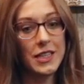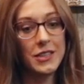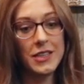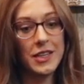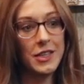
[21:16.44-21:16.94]

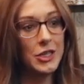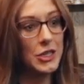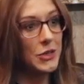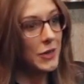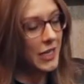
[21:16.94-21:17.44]

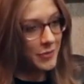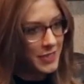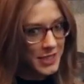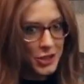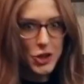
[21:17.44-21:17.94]
I'm
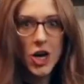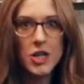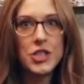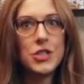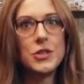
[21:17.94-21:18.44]
easy to
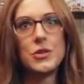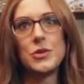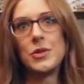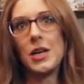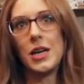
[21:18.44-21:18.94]
talk
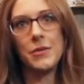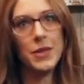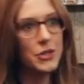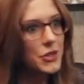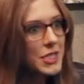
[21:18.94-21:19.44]
to, I'm
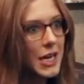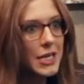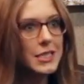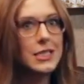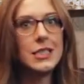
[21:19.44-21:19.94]

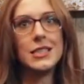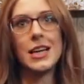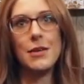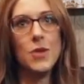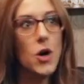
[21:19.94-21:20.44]

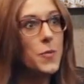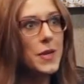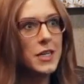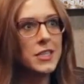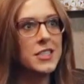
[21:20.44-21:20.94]
understanding, I'm
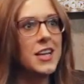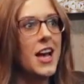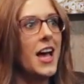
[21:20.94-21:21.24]
open.